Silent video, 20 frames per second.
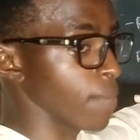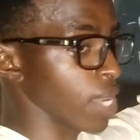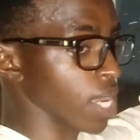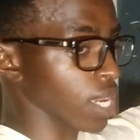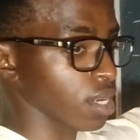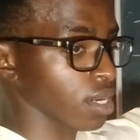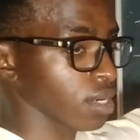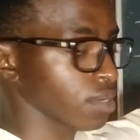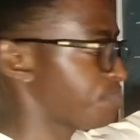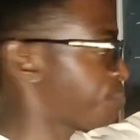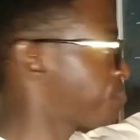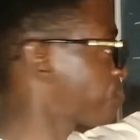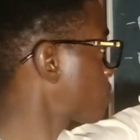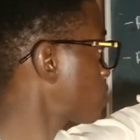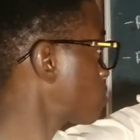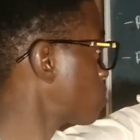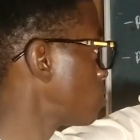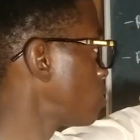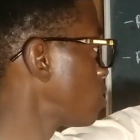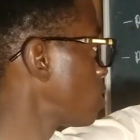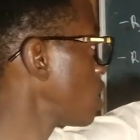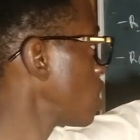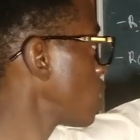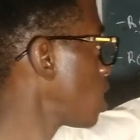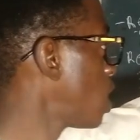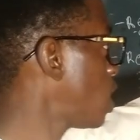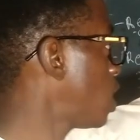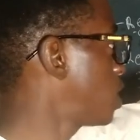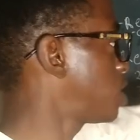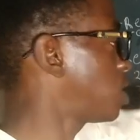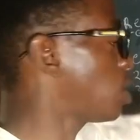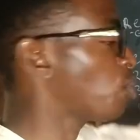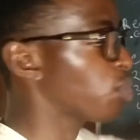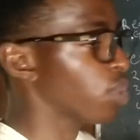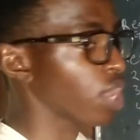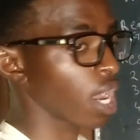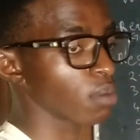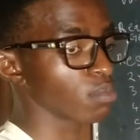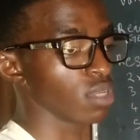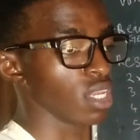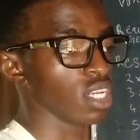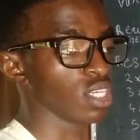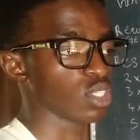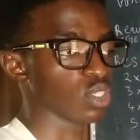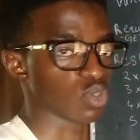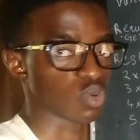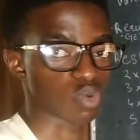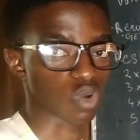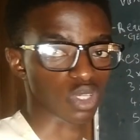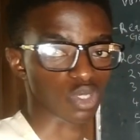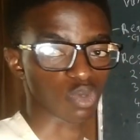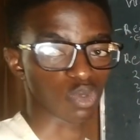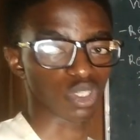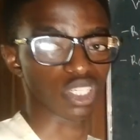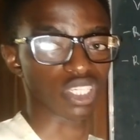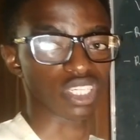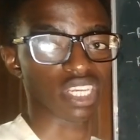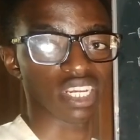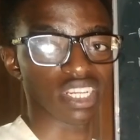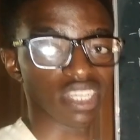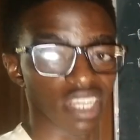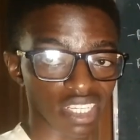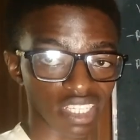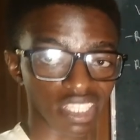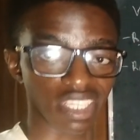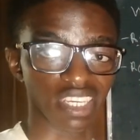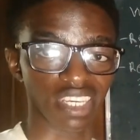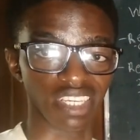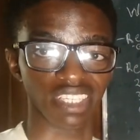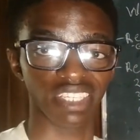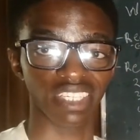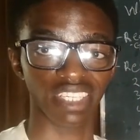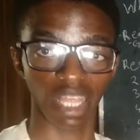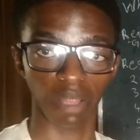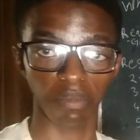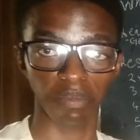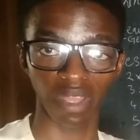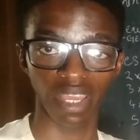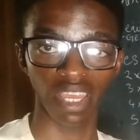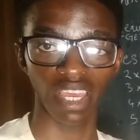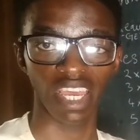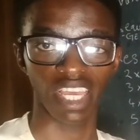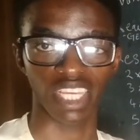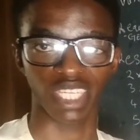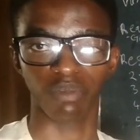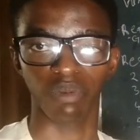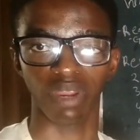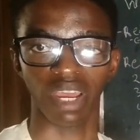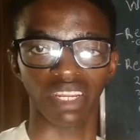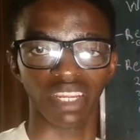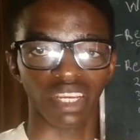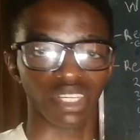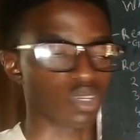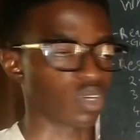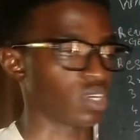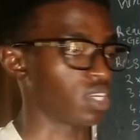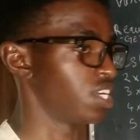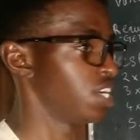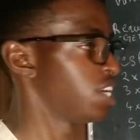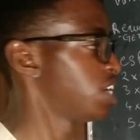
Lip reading: make. And then we have delete request, which is this is self-explanatory.